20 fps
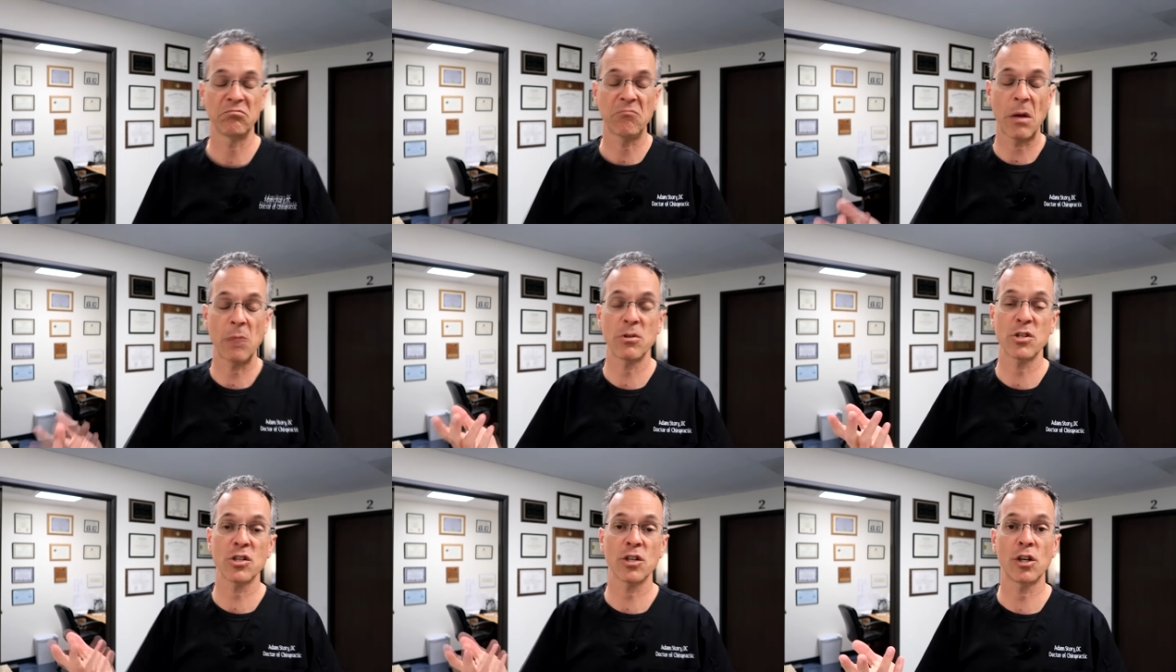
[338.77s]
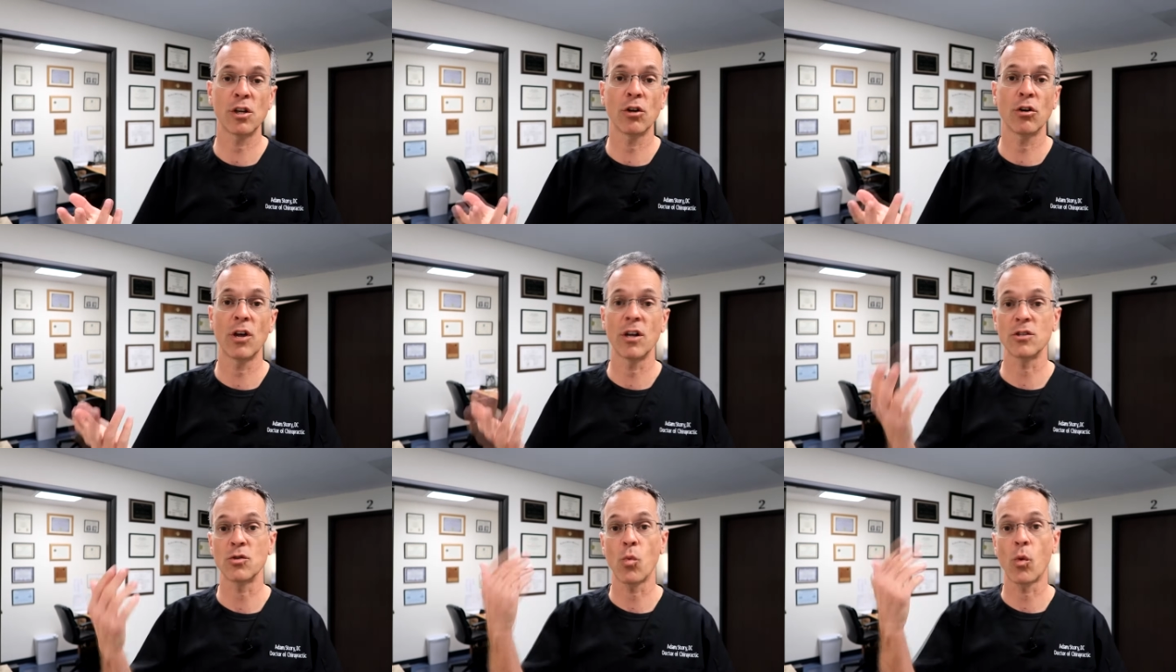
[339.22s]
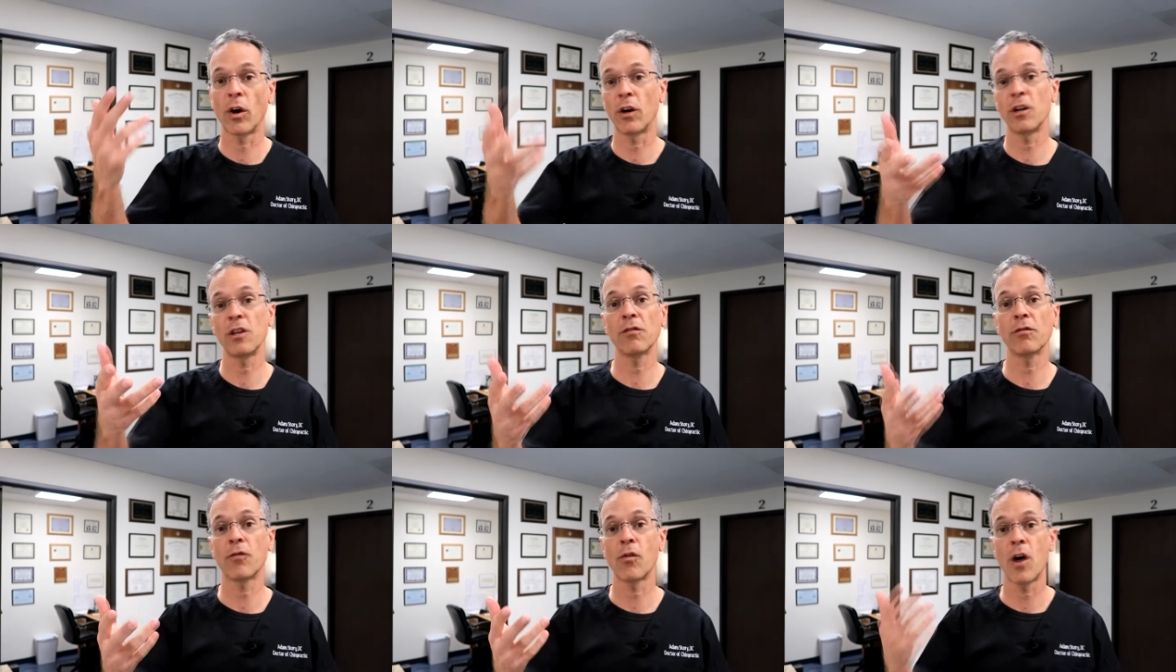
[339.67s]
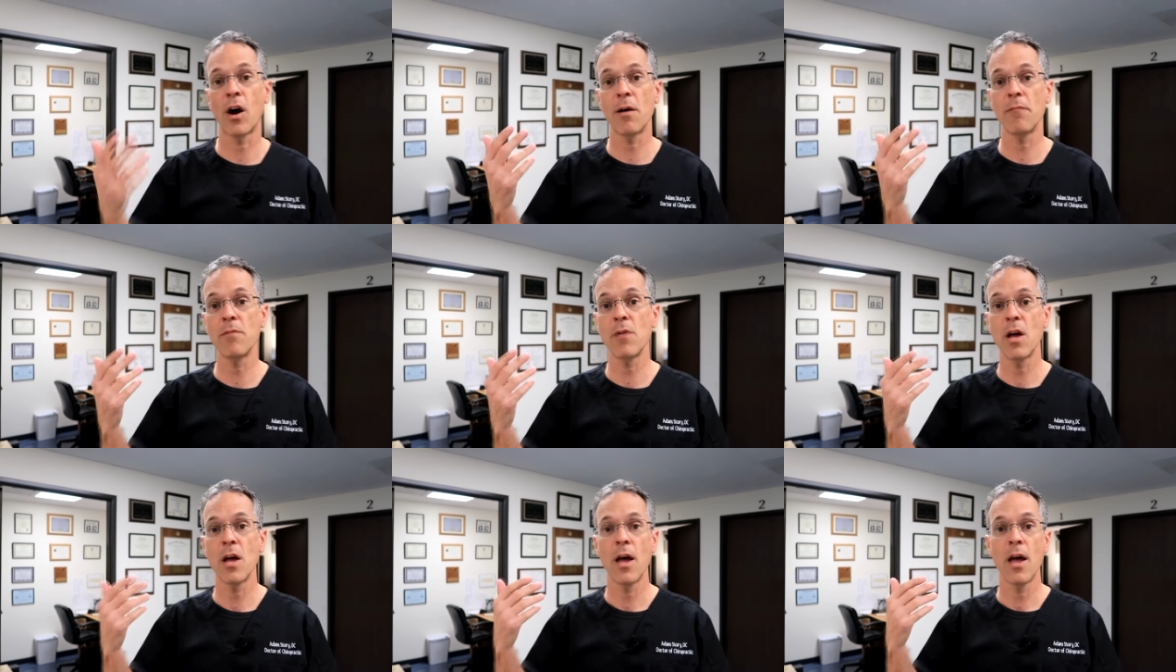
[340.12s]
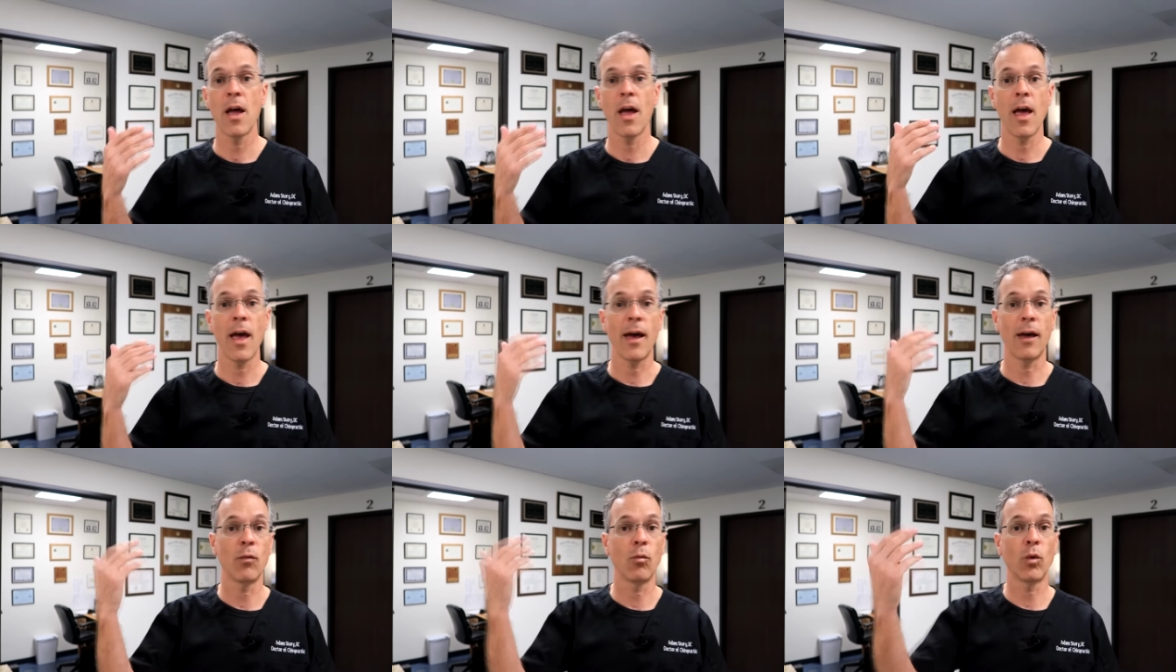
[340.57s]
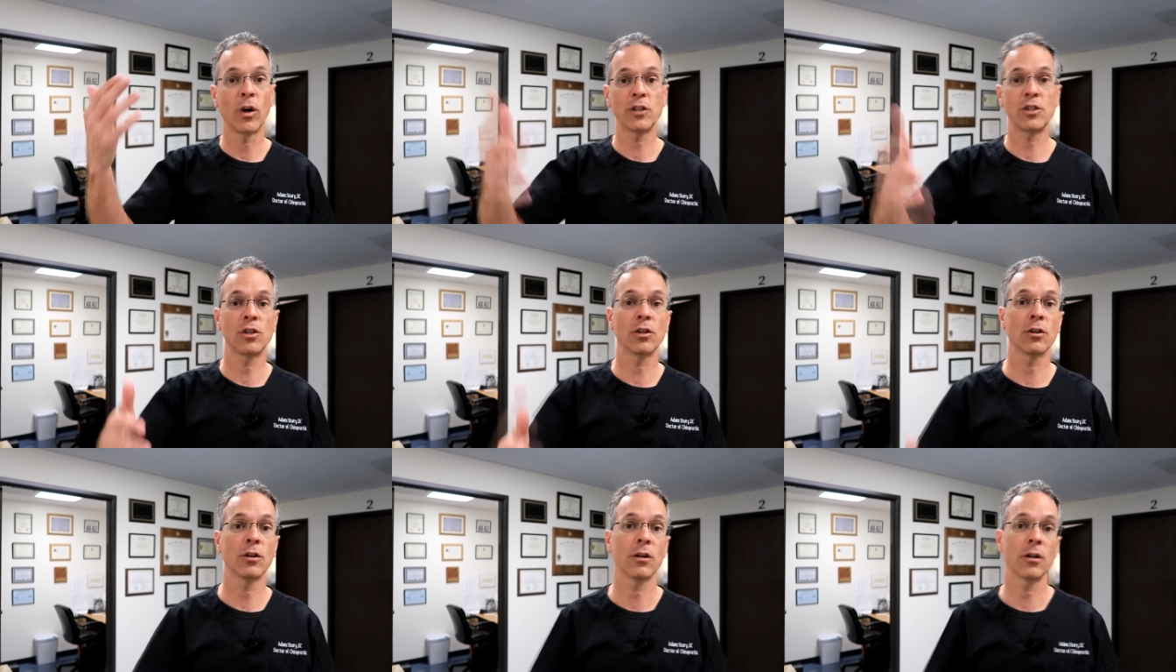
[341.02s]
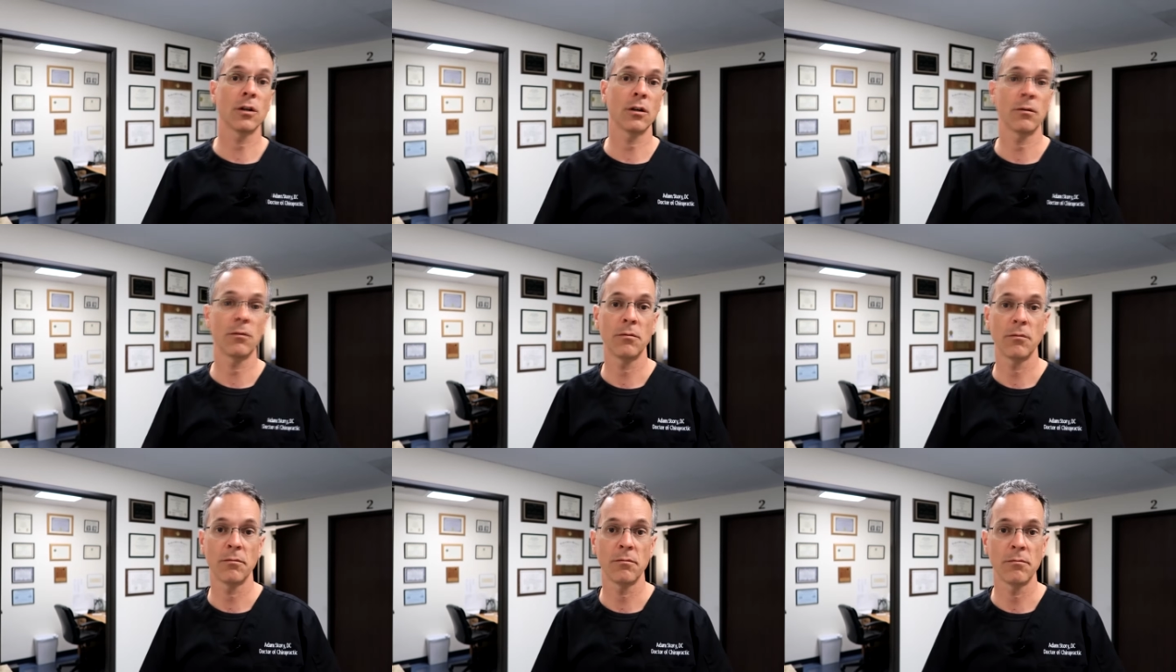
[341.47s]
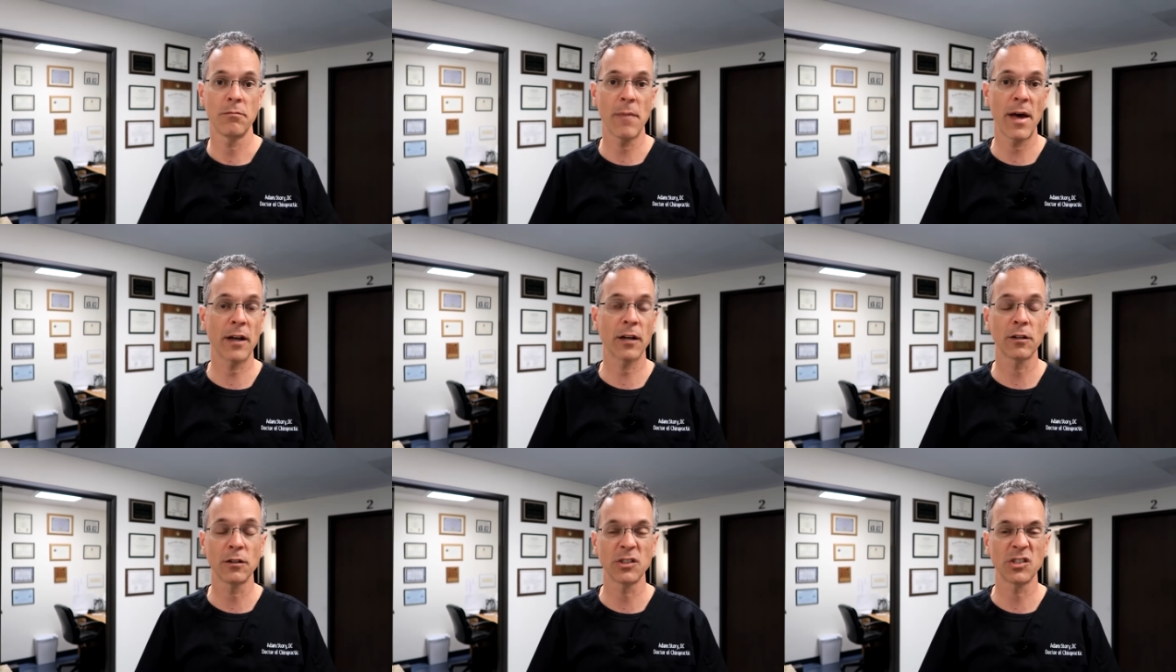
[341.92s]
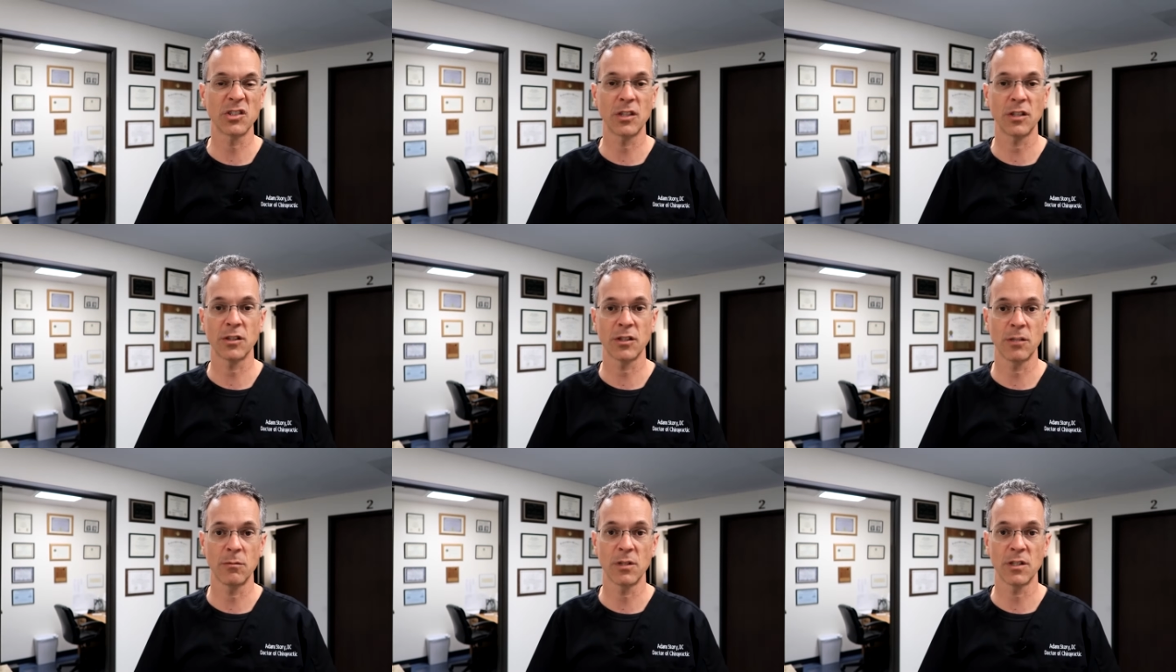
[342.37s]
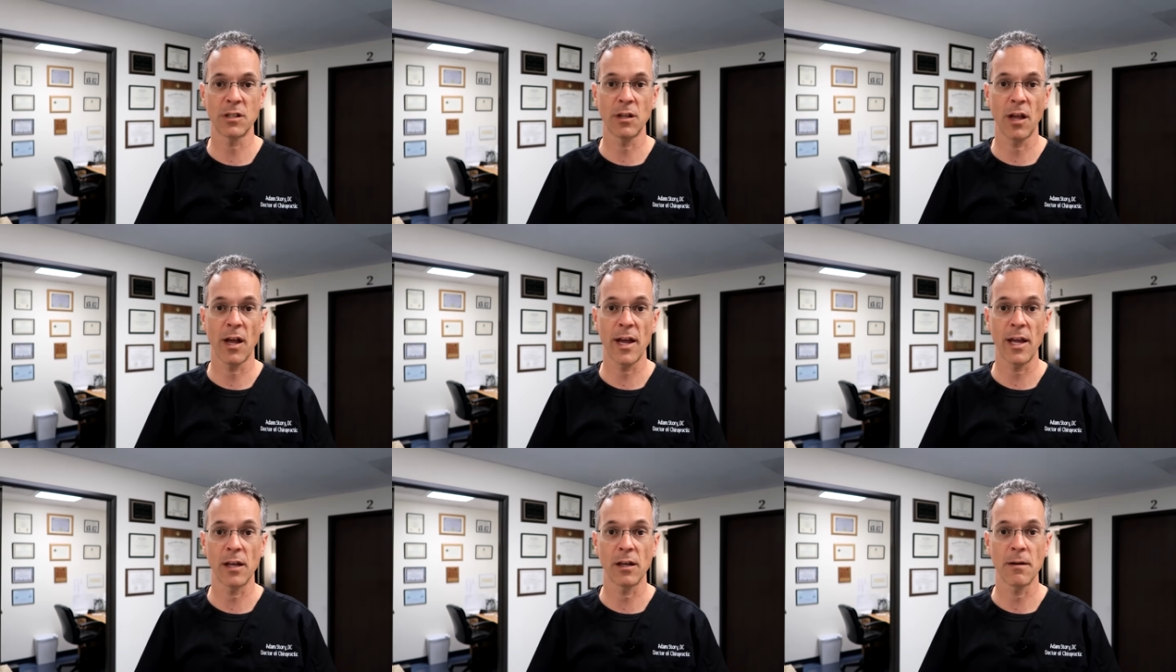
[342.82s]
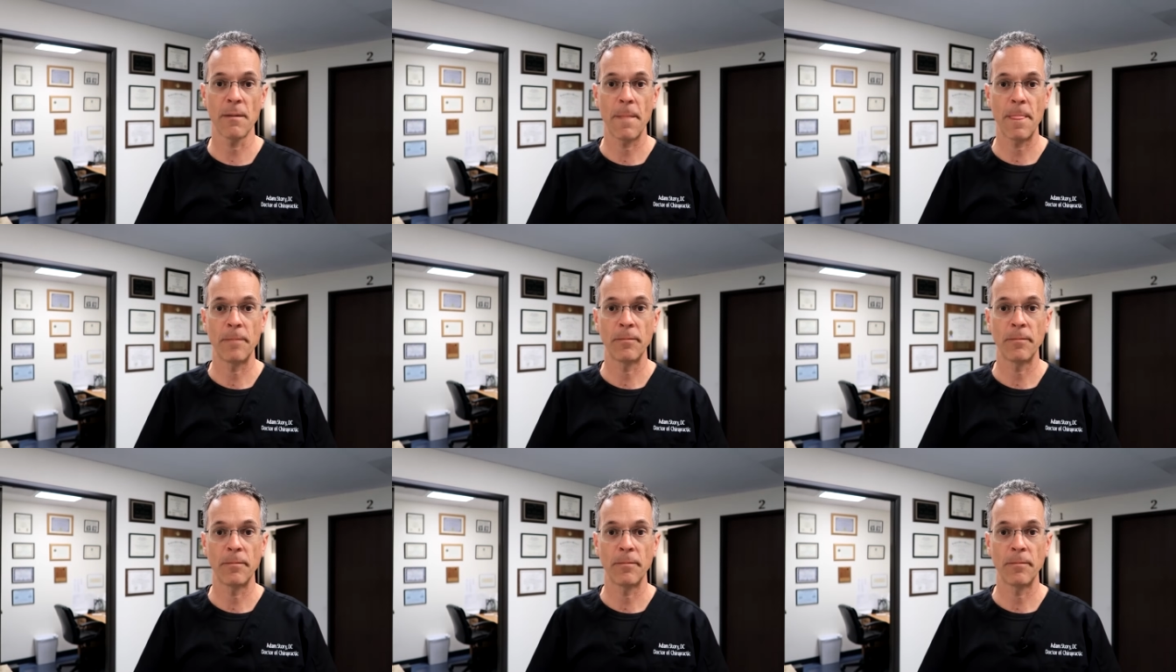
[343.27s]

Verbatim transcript: I'm just curious where you're from and what your medical system is like.